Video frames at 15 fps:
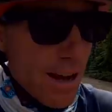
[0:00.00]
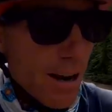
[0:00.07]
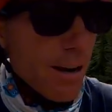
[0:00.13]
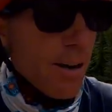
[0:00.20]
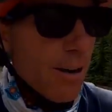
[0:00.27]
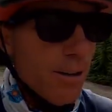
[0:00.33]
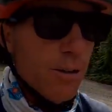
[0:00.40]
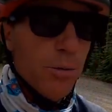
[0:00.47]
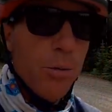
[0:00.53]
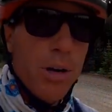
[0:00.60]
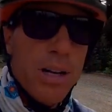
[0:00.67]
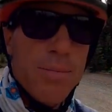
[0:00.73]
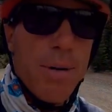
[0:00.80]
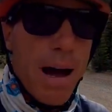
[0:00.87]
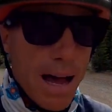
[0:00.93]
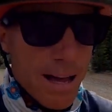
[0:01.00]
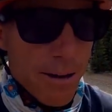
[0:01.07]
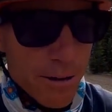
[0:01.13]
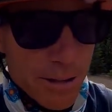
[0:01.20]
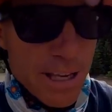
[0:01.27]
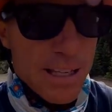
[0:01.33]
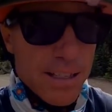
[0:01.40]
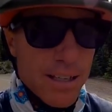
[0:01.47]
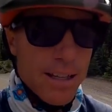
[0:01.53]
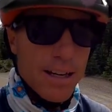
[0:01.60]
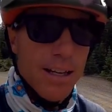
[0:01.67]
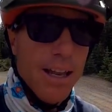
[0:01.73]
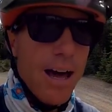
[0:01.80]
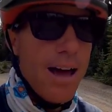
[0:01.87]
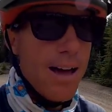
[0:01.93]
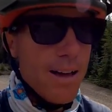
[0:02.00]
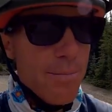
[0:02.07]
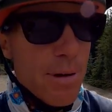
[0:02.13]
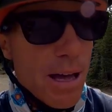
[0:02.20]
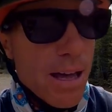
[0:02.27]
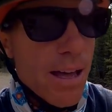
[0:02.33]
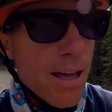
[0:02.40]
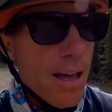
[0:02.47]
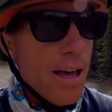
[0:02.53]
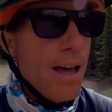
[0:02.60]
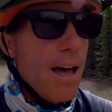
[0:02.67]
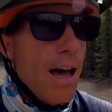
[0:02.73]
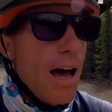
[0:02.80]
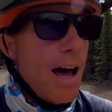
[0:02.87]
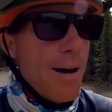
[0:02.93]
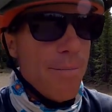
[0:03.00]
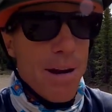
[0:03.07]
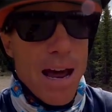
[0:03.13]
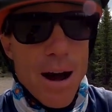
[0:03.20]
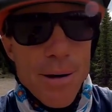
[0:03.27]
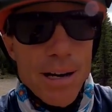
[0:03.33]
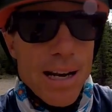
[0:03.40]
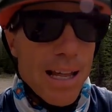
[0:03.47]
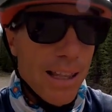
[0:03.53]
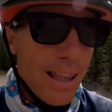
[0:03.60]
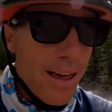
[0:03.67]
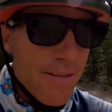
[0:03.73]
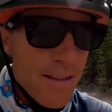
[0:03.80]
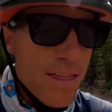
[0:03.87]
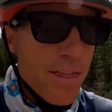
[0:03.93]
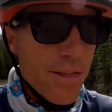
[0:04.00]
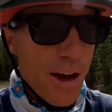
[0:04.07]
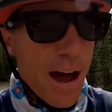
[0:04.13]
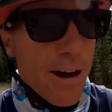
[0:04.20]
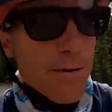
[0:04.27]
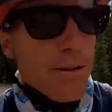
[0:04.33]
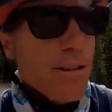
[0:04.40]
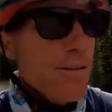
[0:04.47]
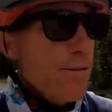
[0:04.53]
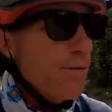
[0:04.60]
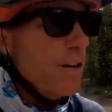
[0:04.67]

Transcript: there, 20 miles into the climb. I'm now at 11,000